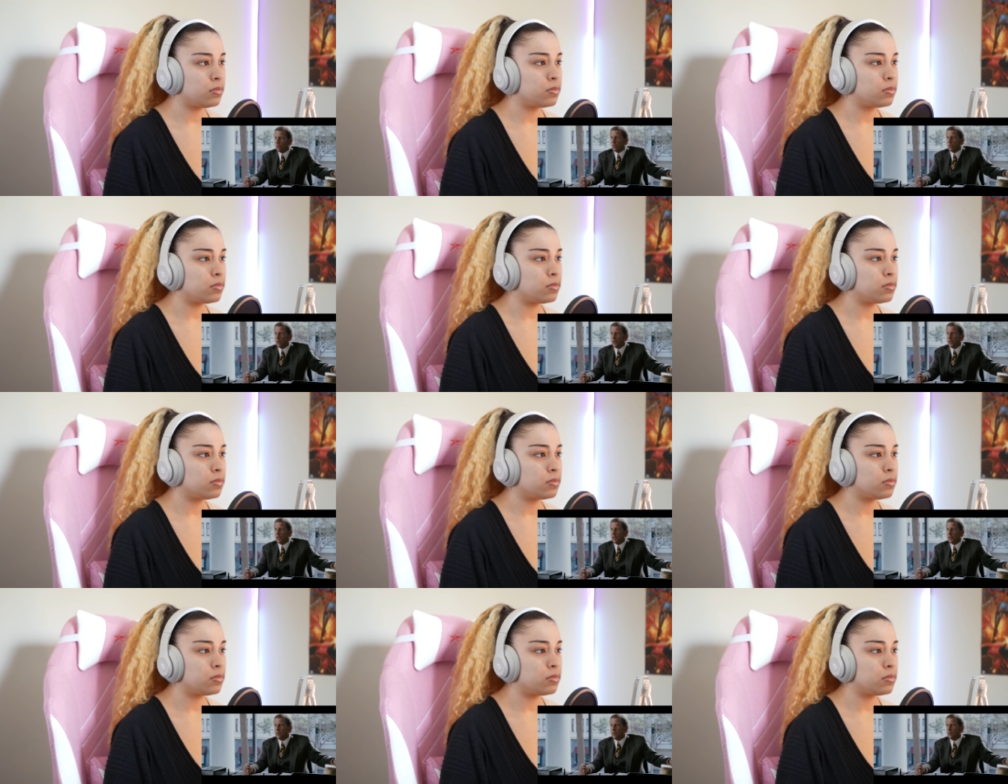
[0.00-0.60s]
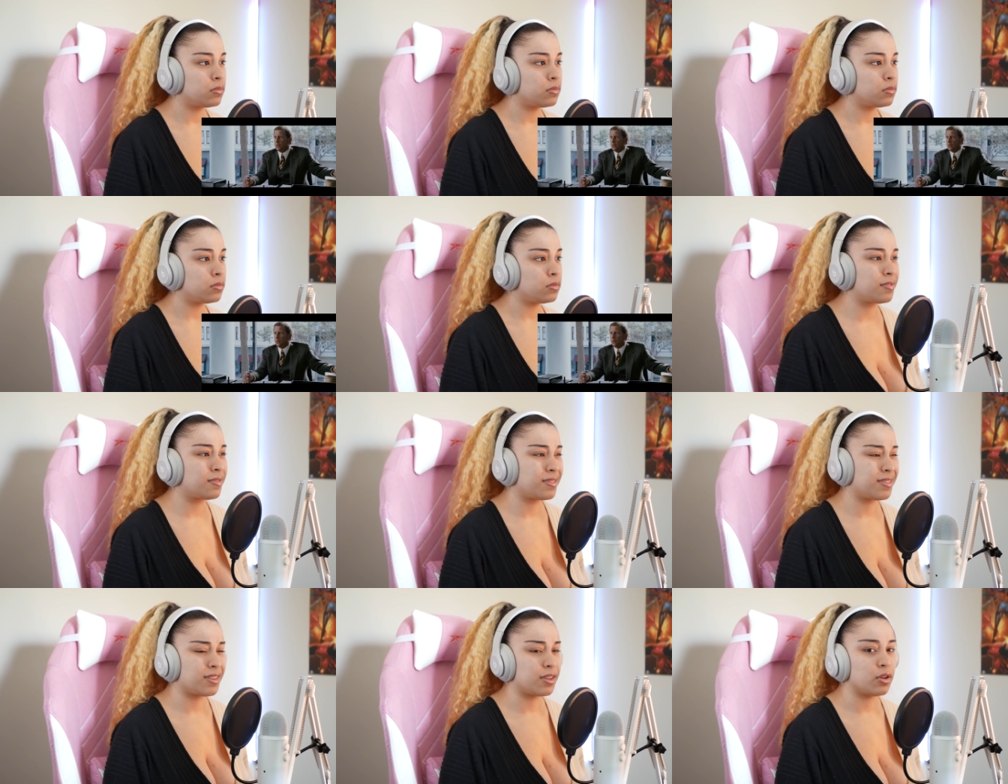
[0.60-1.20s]
you. Okay.
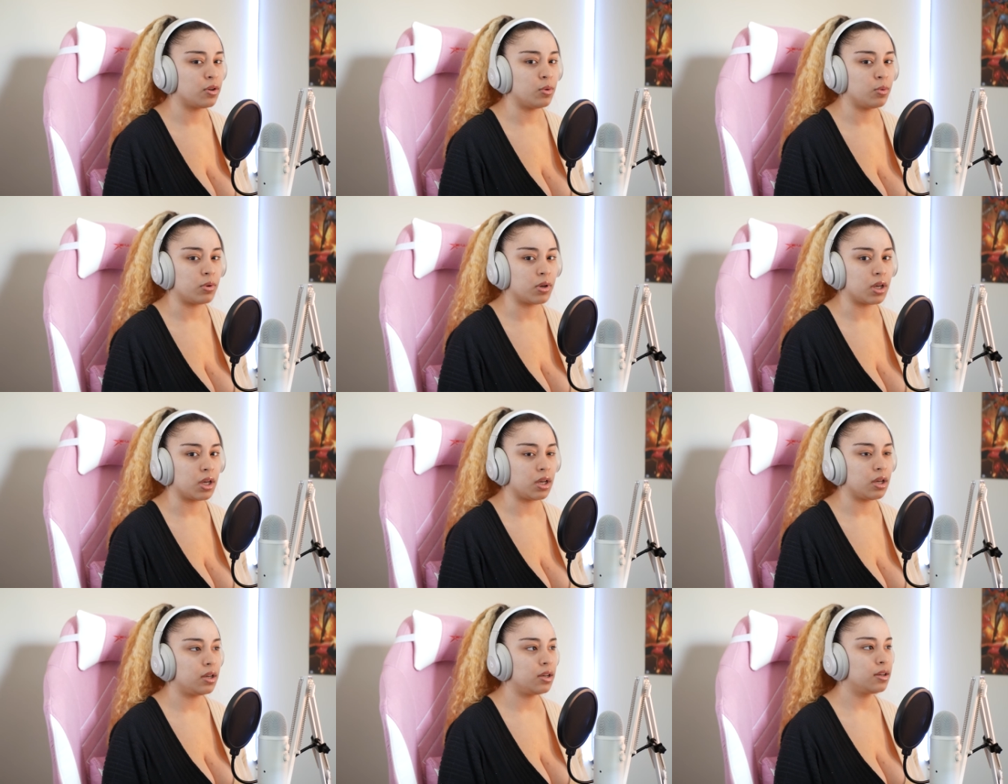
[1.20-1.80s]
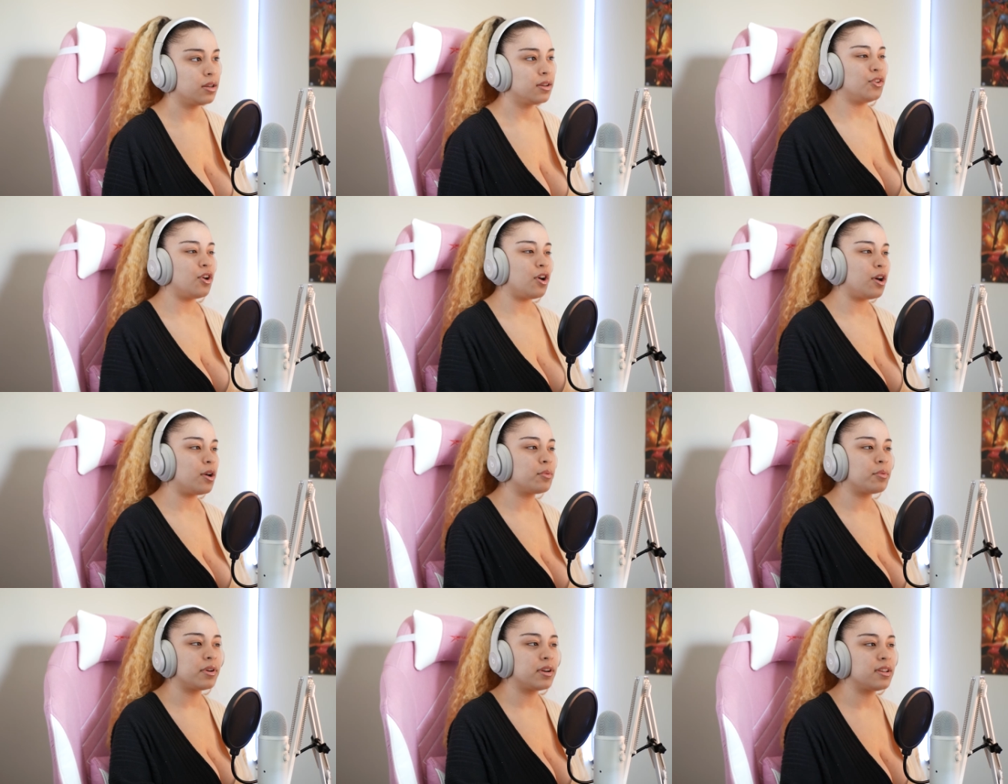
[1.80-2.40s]
Okay. You
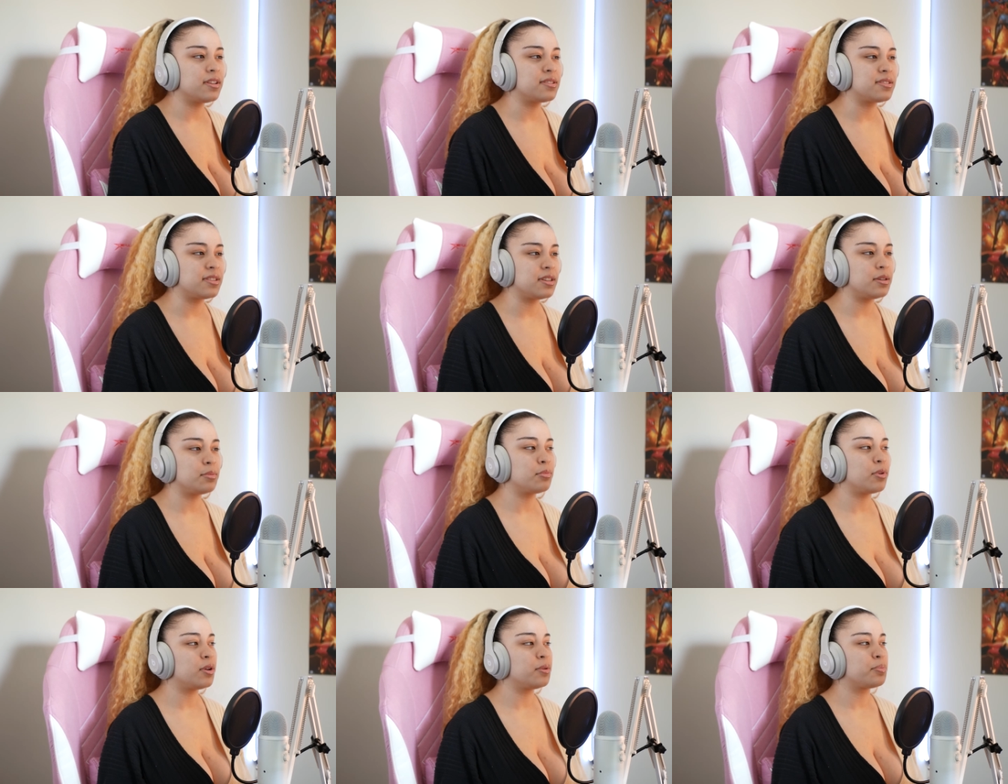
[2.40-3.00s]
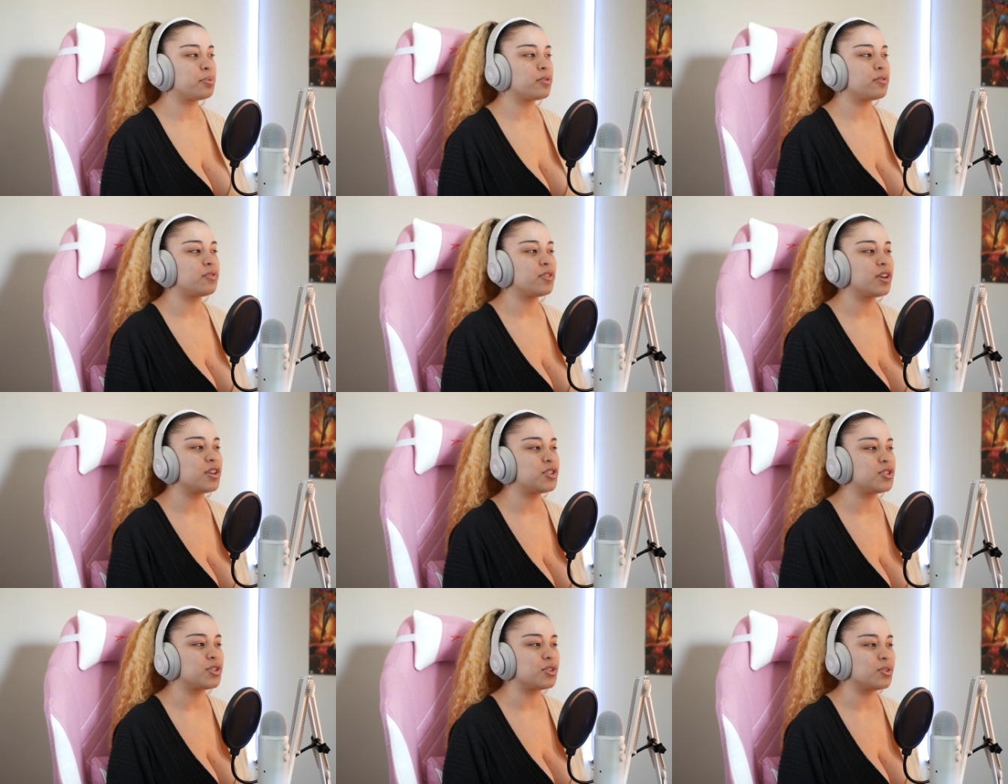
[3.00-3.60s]
already seem
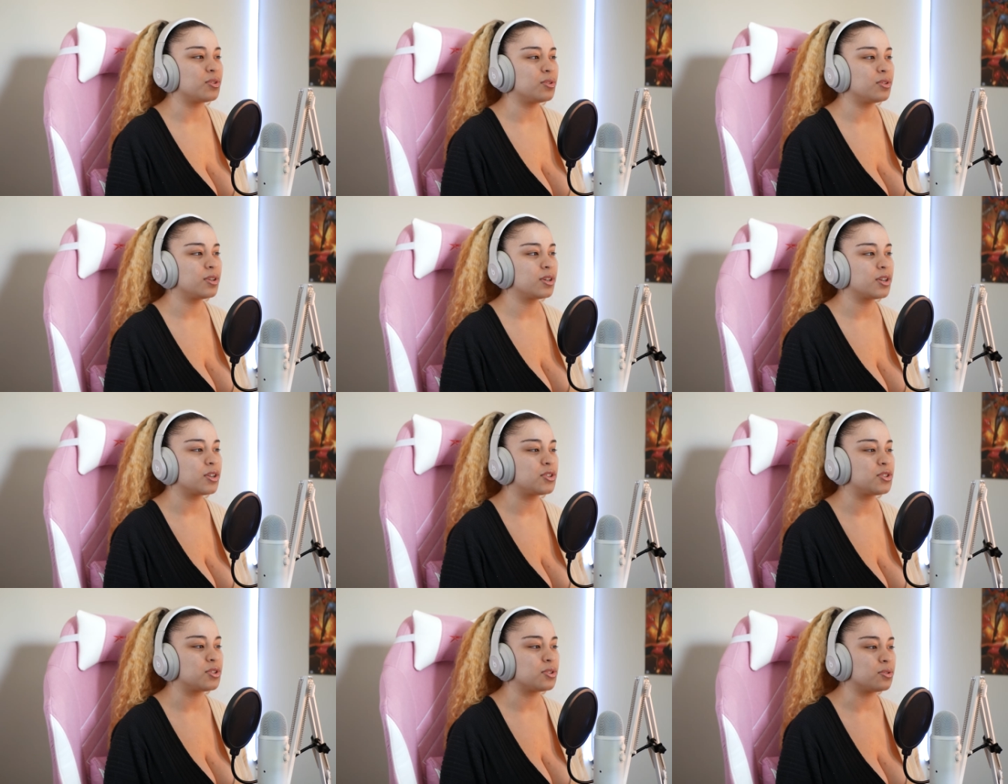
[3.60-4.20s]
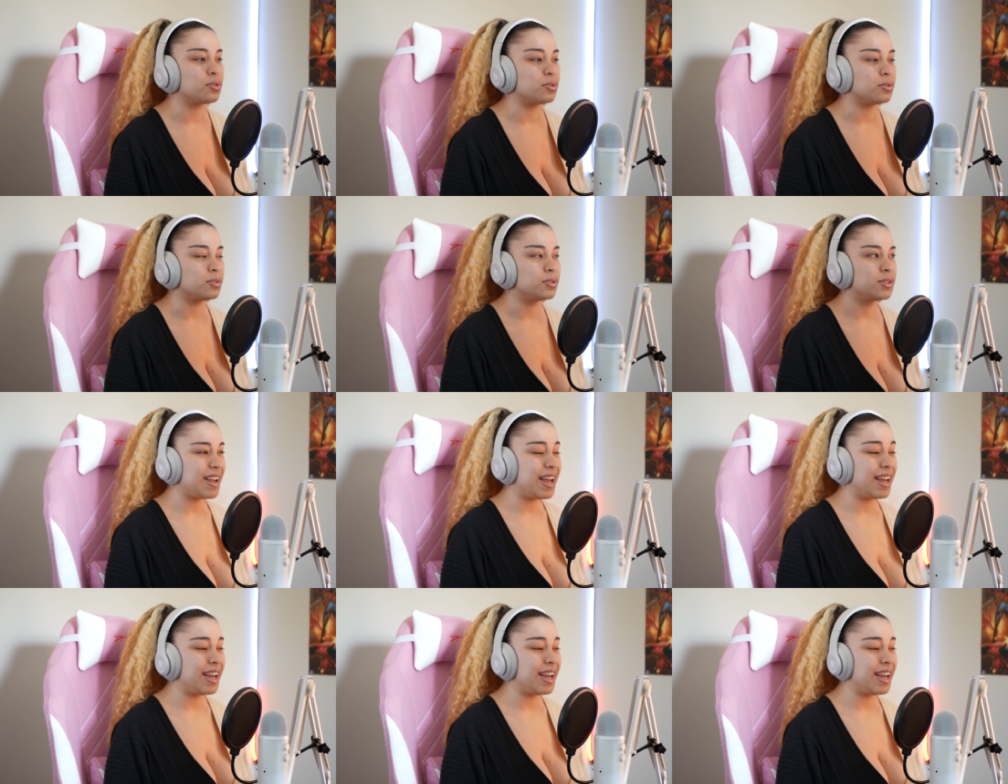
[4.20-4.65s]
unprofessional. Look at you.